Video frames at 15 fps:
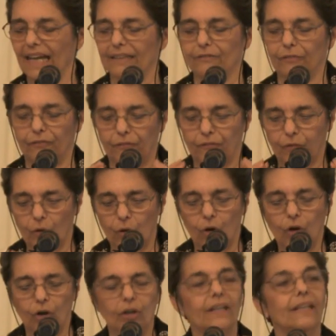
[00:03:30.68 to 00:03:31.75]
that
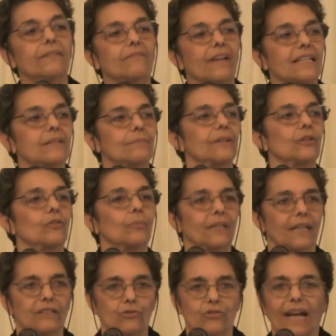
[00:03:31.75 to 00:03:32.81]
for investment to
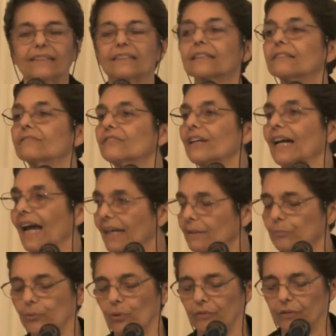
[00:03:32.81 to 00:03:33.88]
be attractive
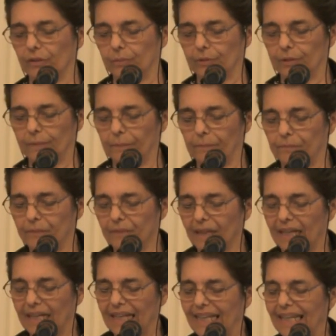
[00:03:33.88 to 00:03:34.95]
and profitable,
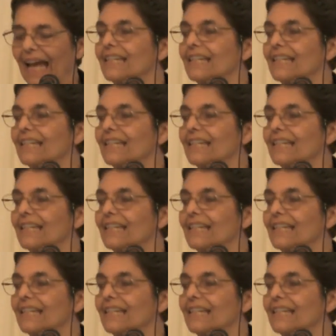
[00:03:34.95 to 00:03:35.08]
it